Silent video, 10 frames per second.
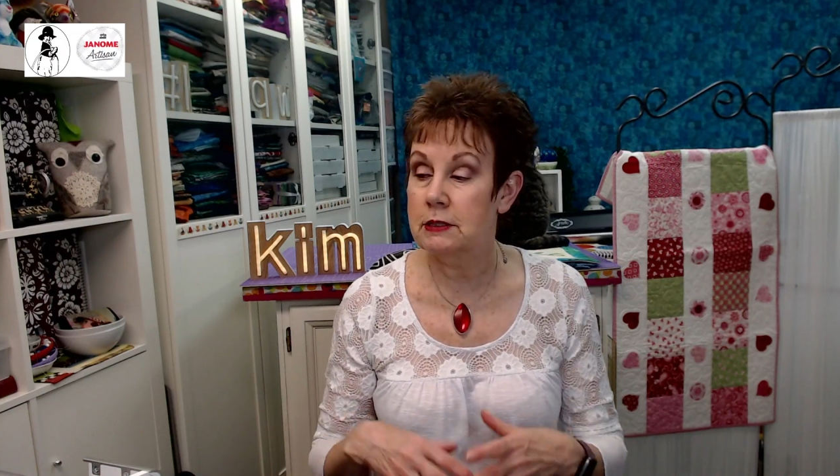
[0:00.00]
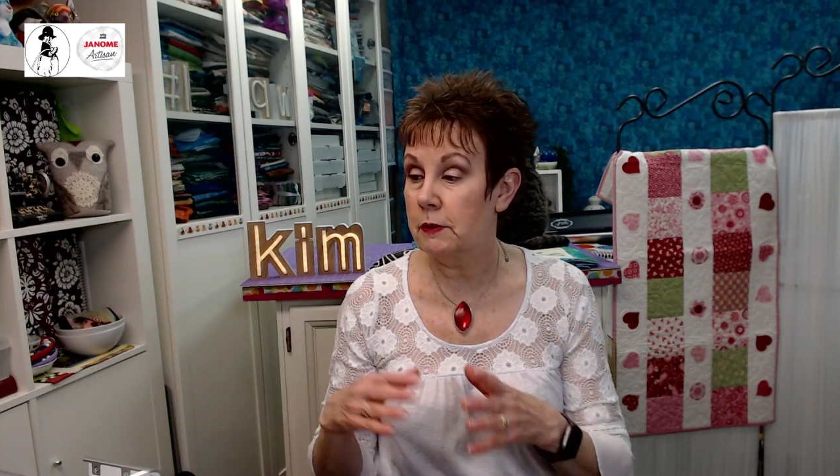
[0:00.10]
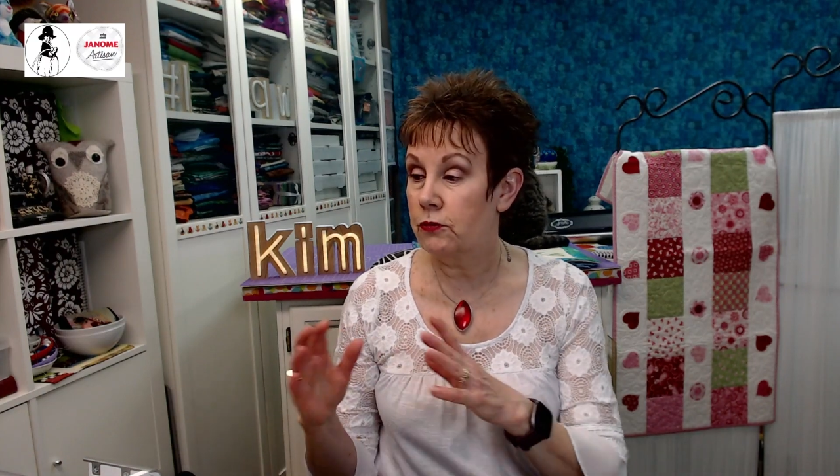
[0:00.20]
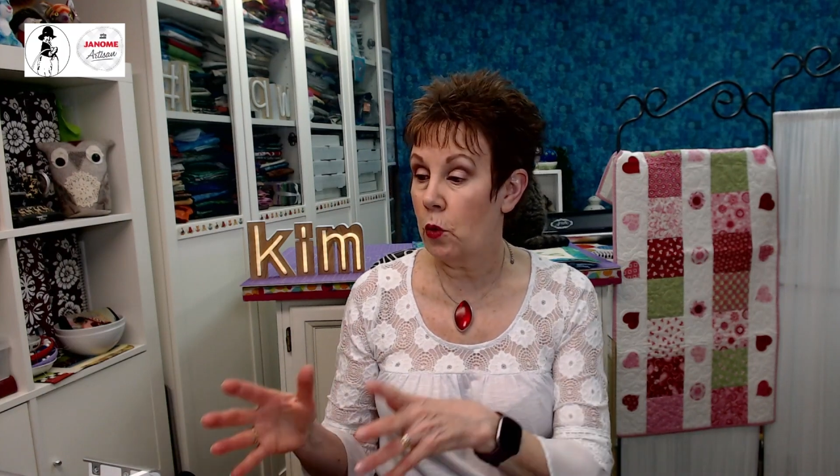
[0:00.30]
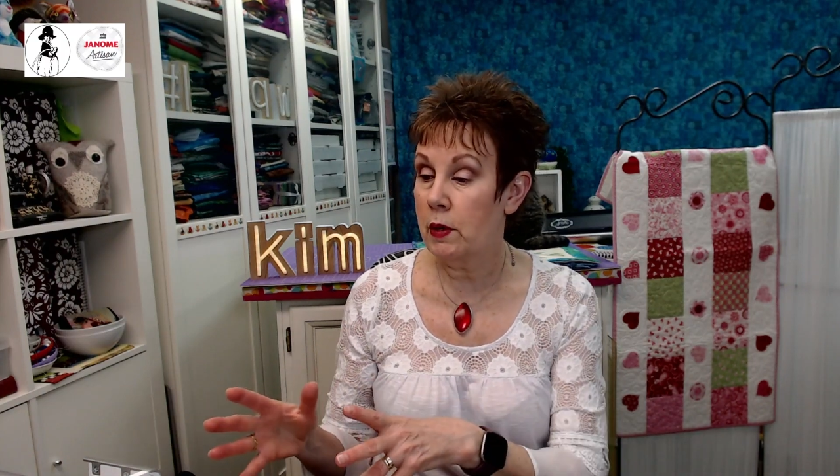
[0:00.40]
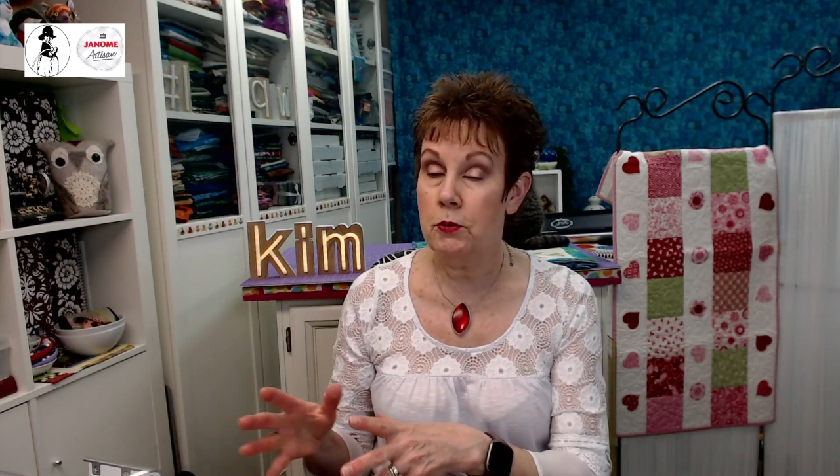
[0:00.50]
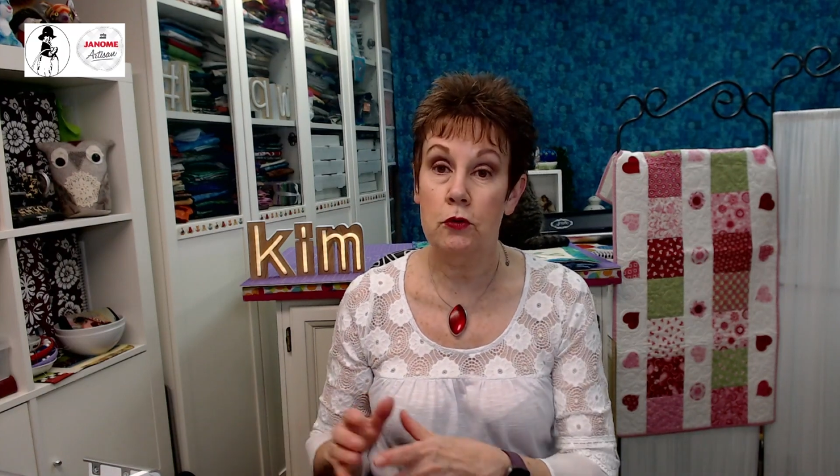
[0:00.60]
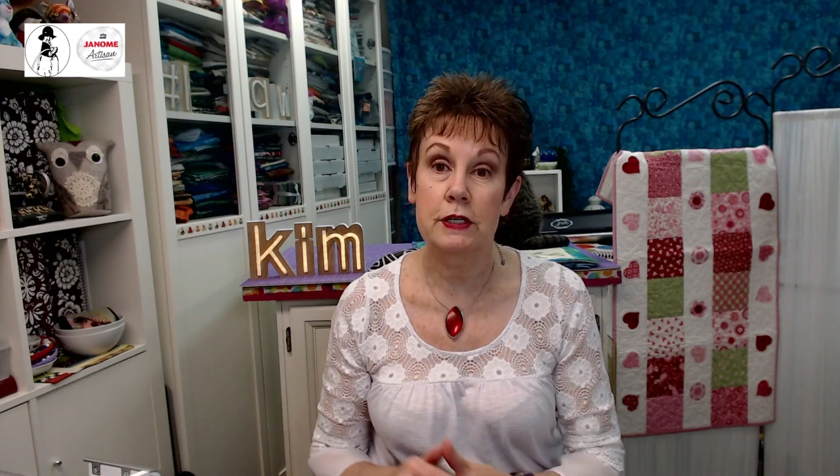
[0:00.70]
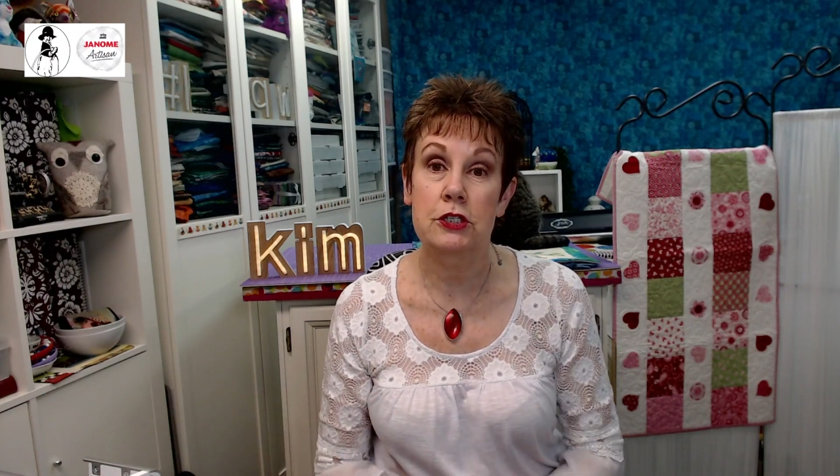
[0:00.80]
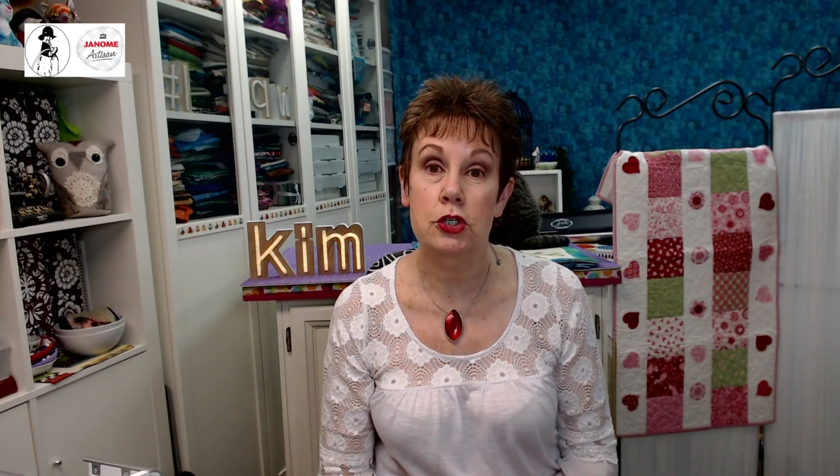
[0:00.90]
before we move
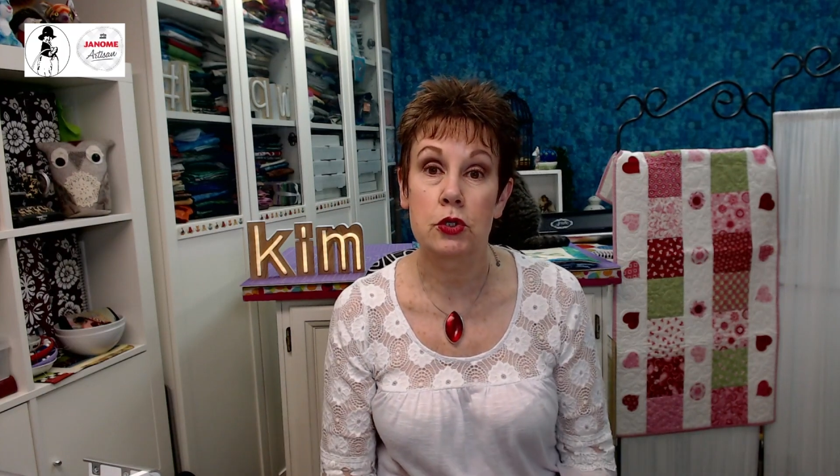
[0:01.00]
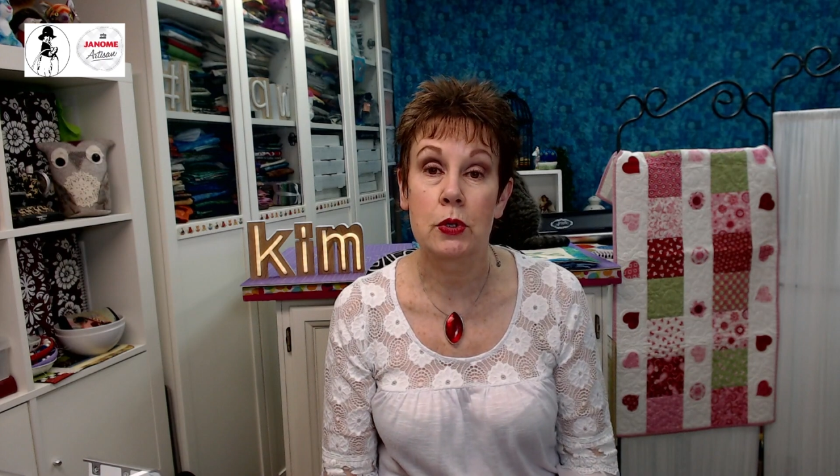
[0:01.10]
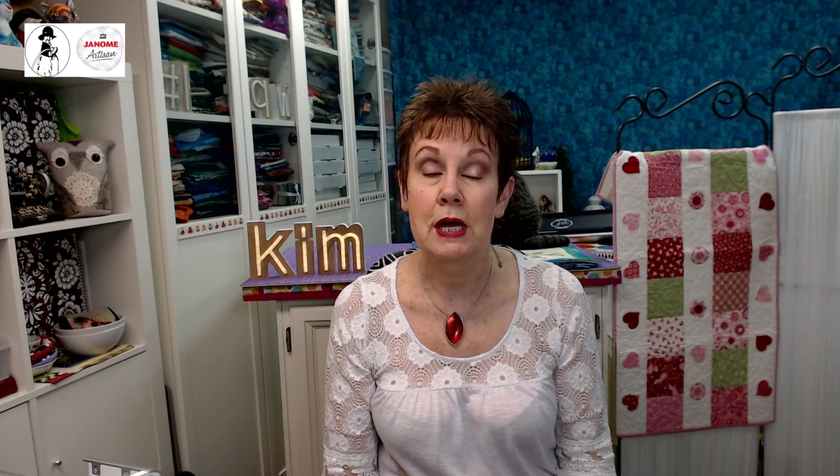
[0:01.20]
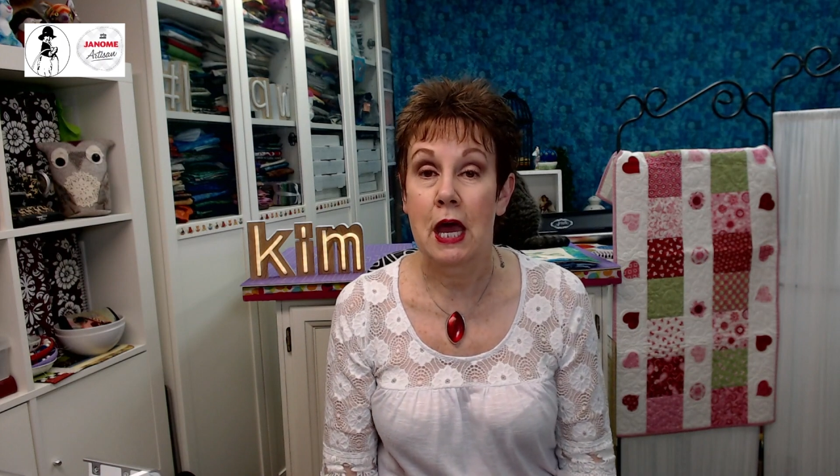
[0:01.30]
into